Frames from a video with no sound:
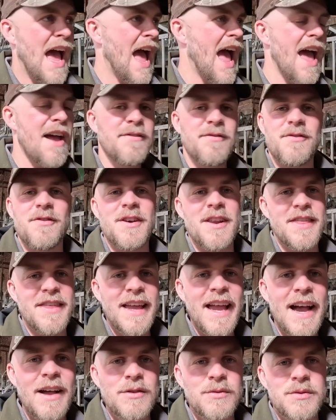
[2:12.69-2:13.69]

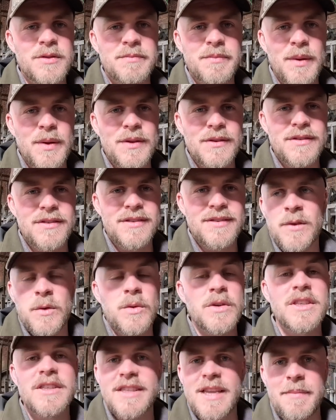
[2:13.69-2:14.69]
Everything else was bulls,
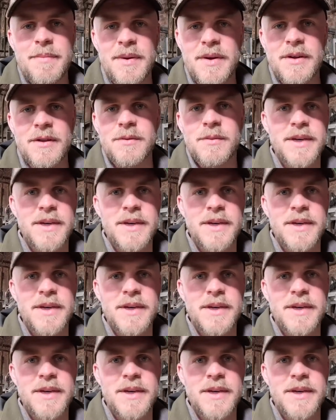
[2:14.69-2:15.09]
which is typical.